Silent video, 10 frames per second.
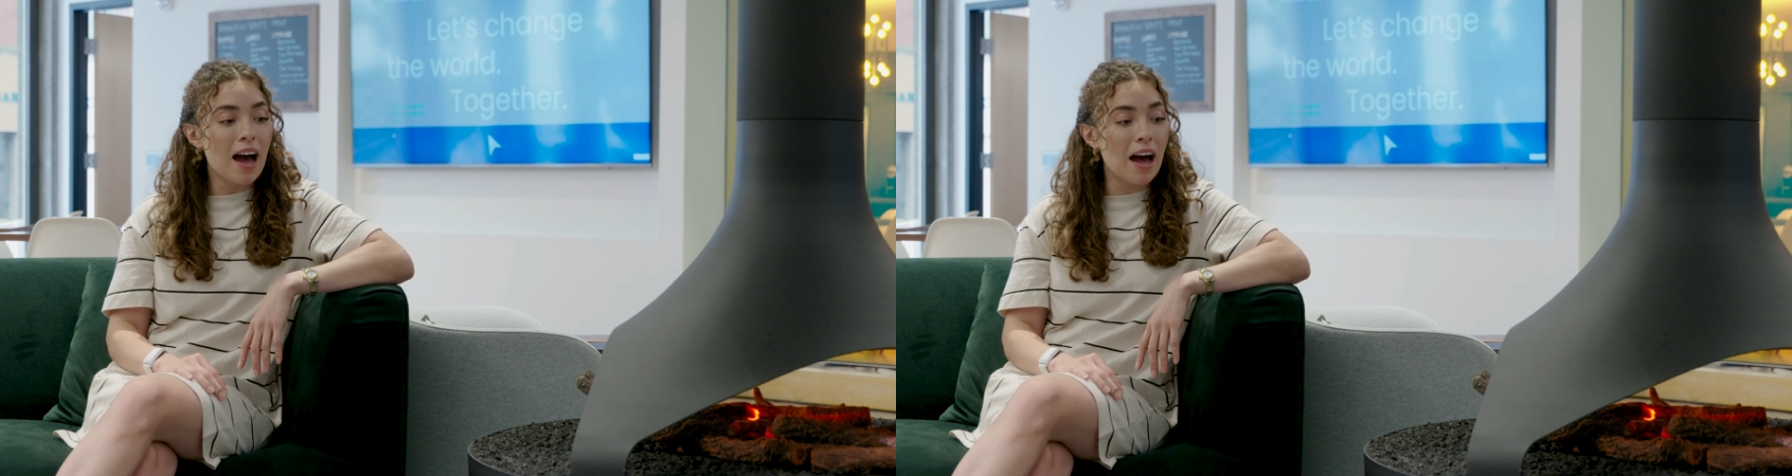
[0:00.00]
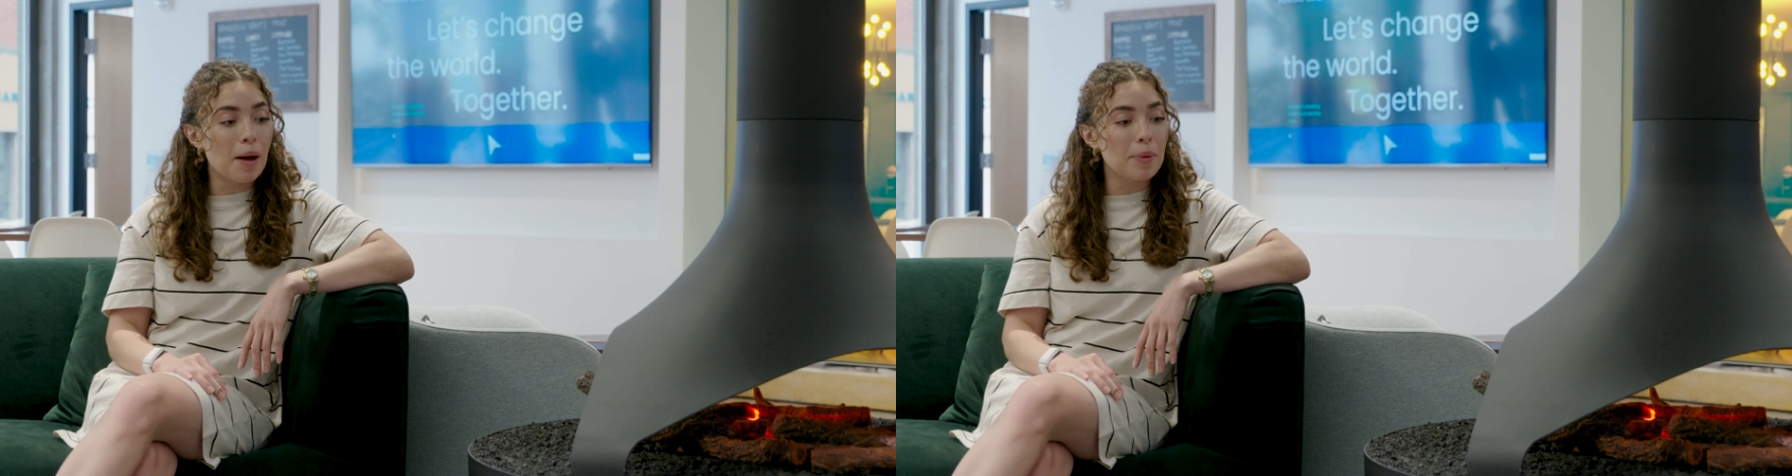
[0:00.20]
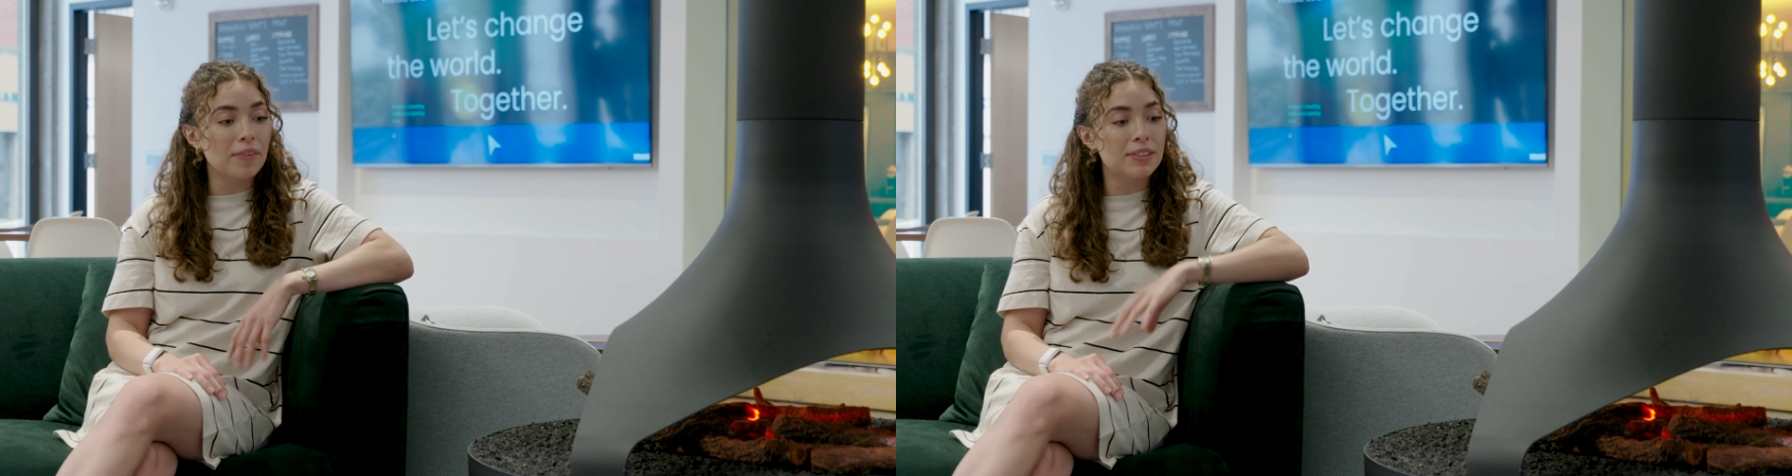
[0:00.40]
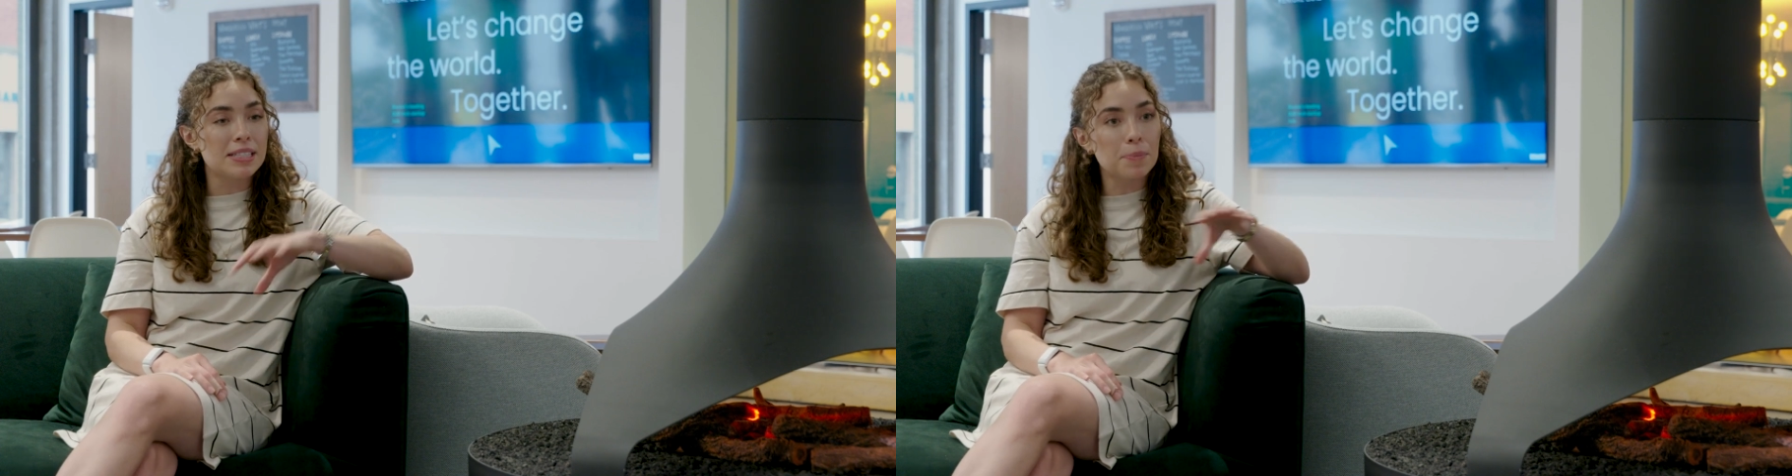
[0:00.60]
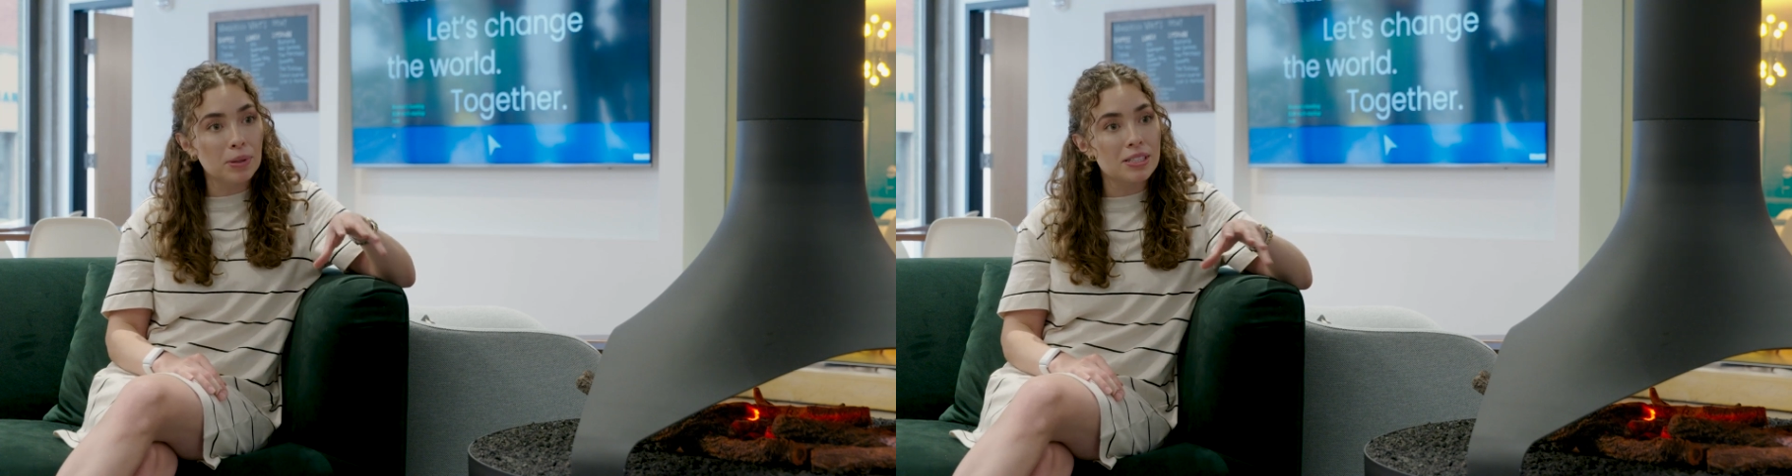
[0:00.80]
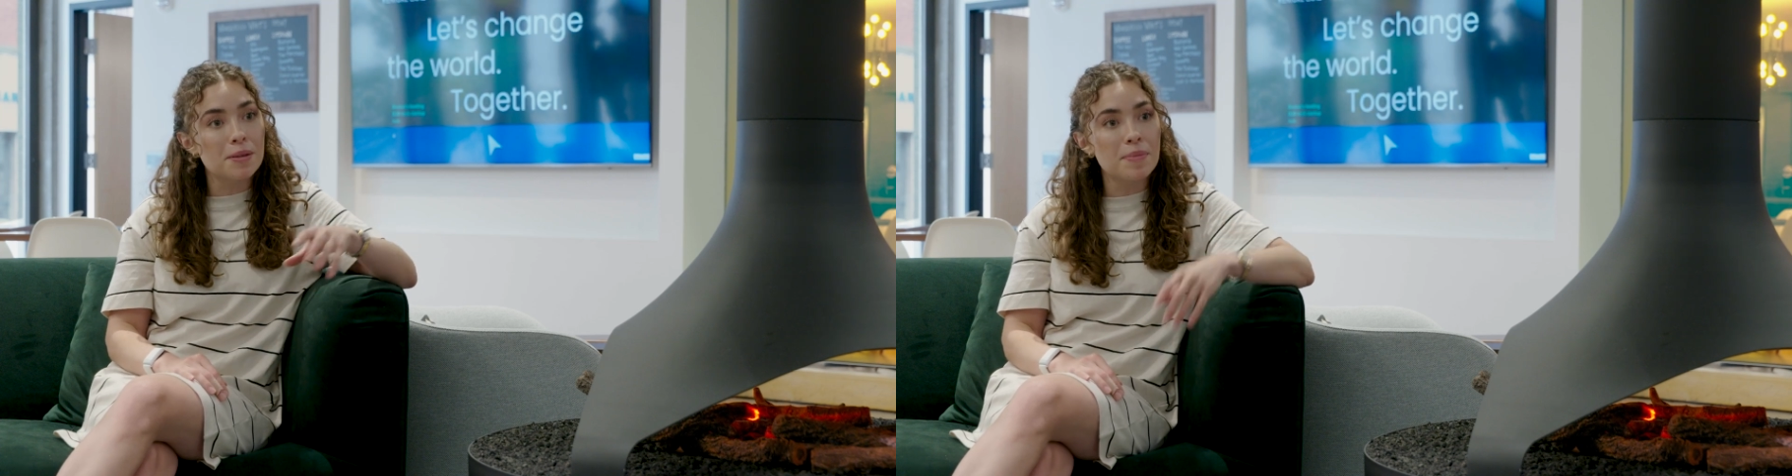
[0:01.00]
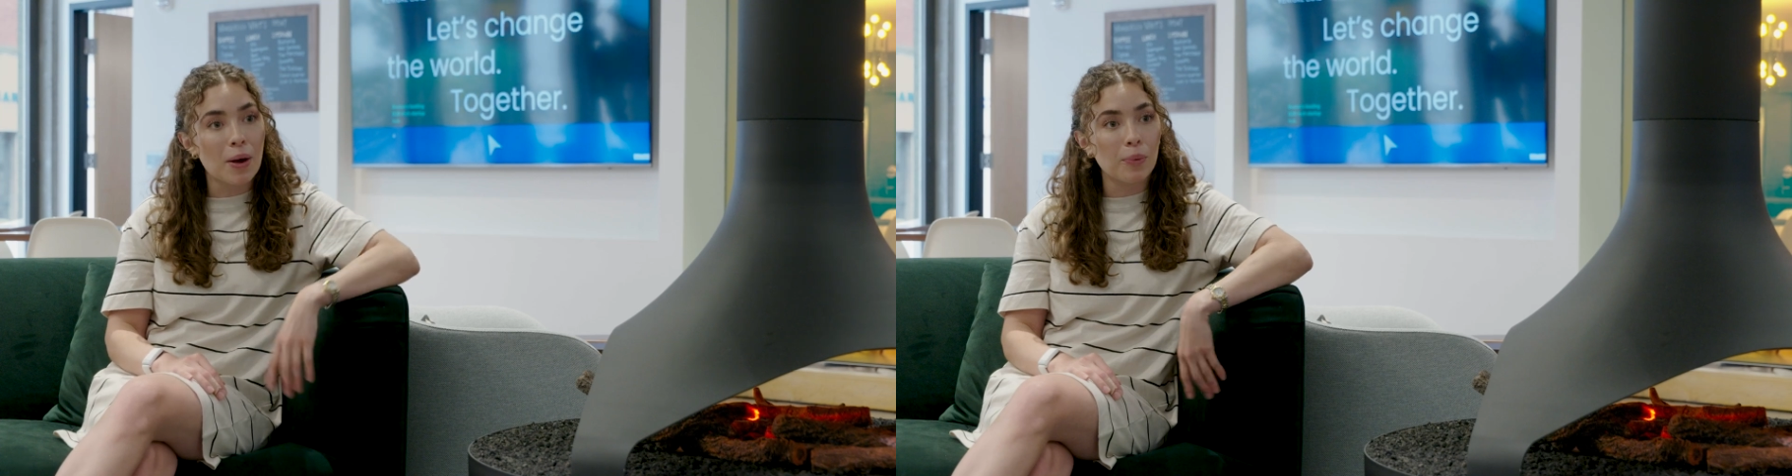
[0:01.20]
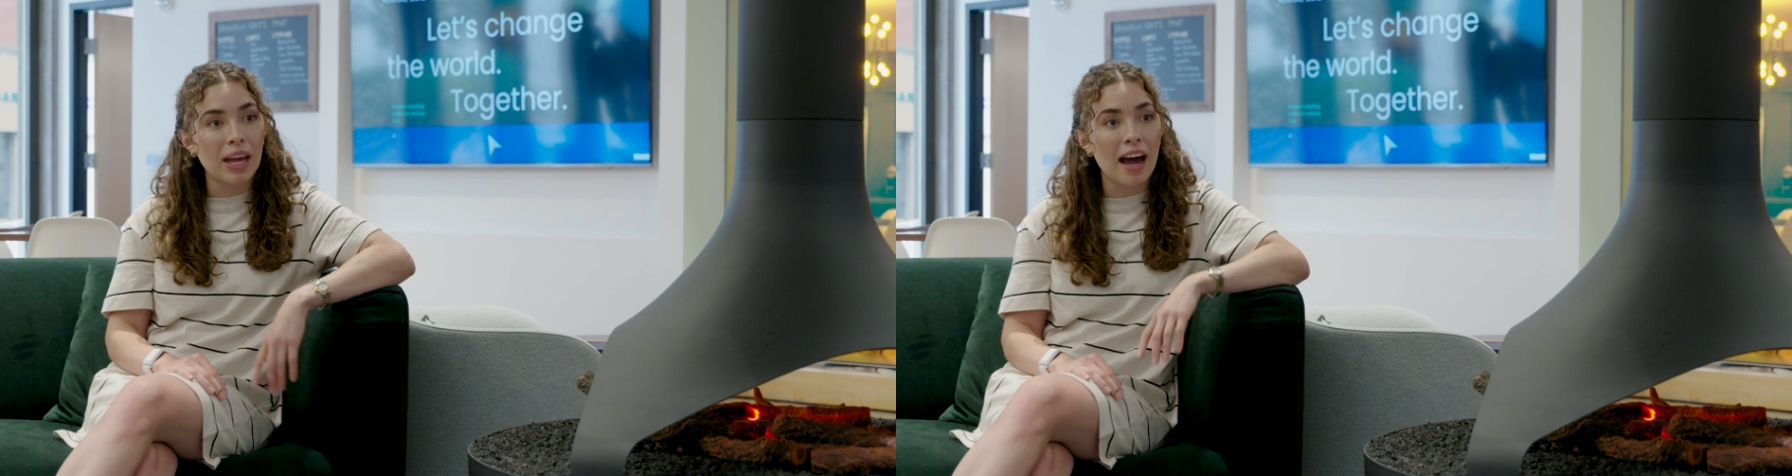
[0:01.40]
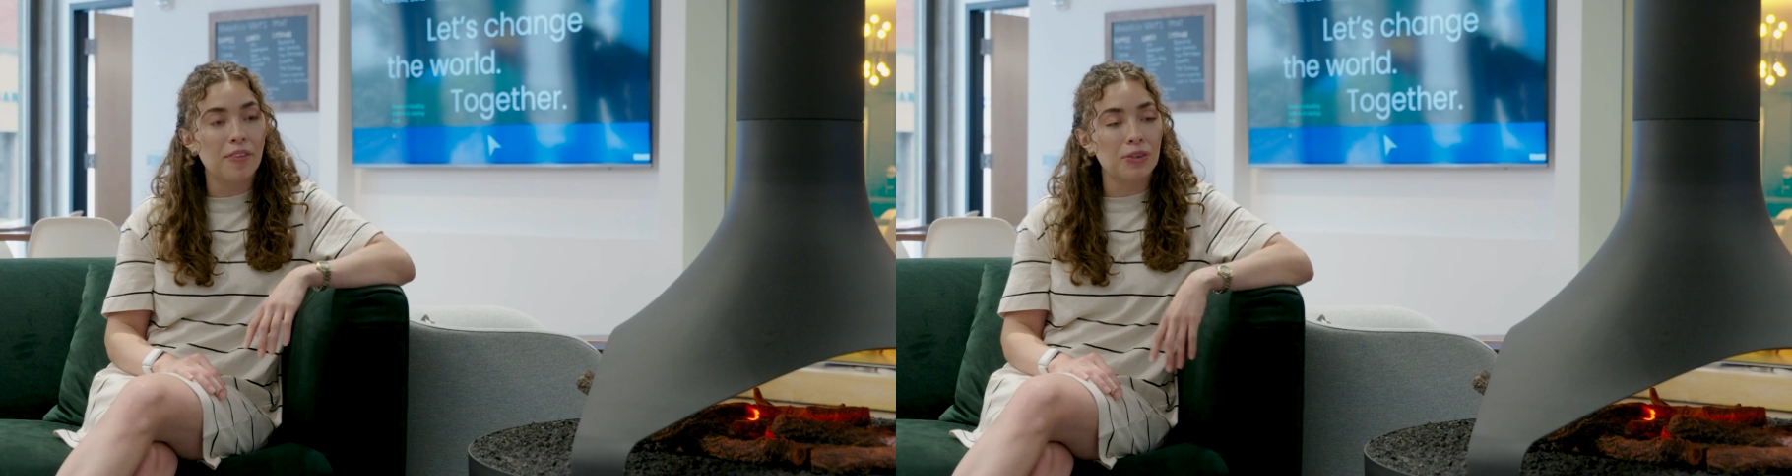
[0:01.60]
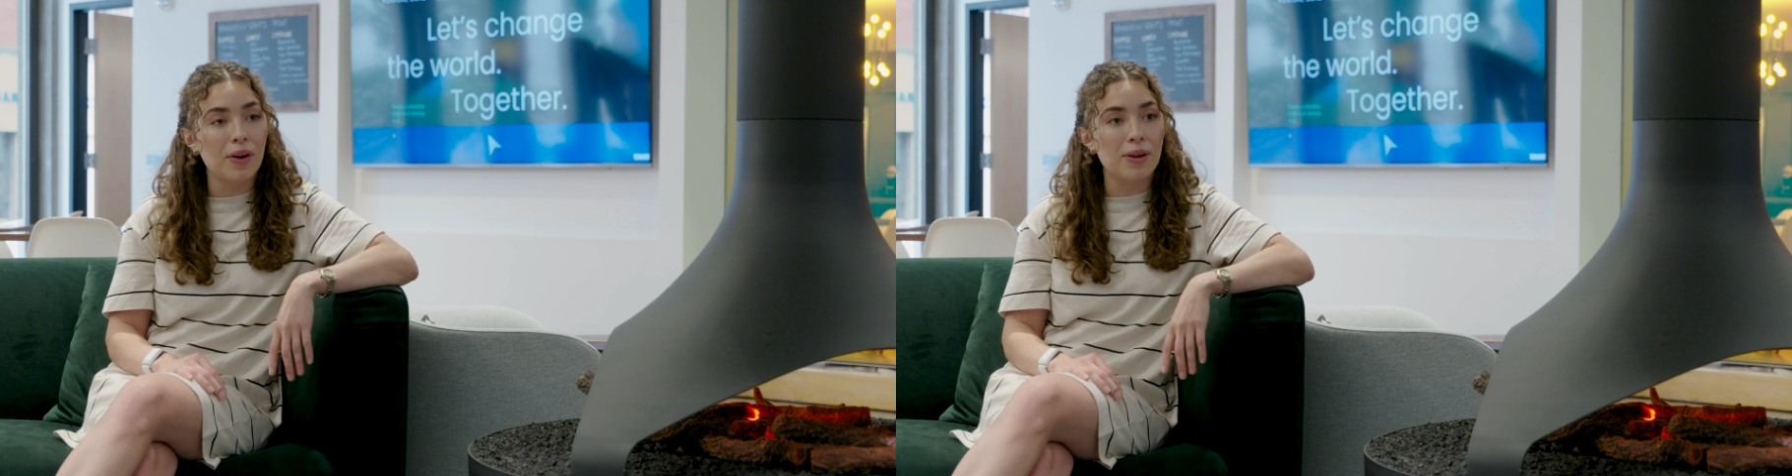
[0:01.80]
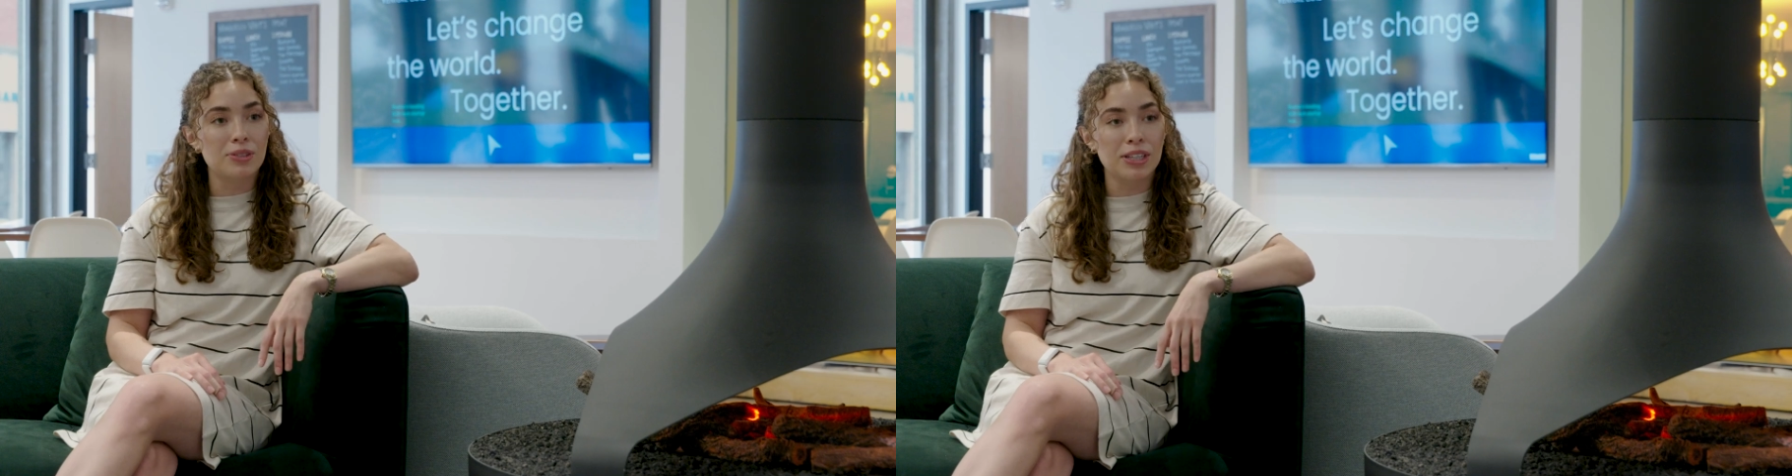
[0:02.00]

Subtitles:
of the symbolism that we have around